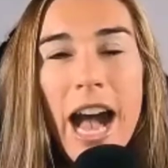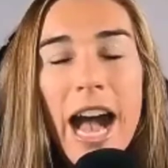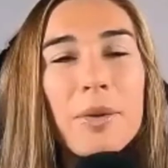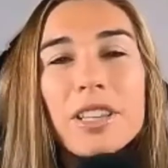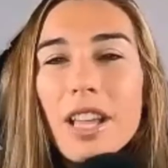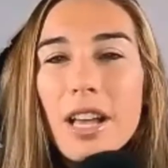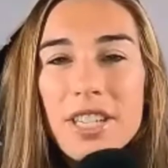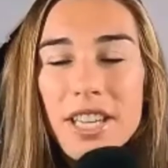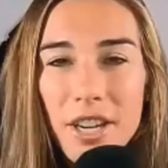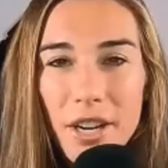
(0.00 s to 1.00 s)
I would love
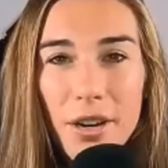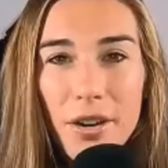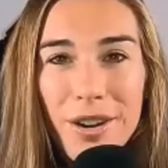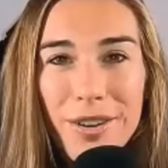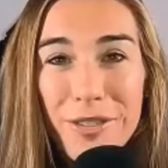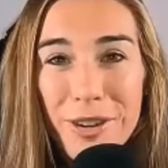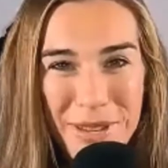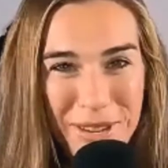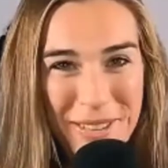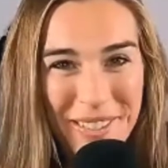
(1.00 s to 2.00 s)
to hear from
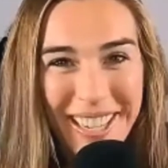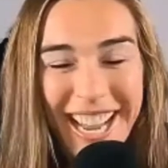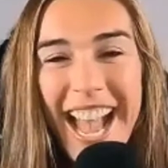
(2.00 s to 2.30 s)
you.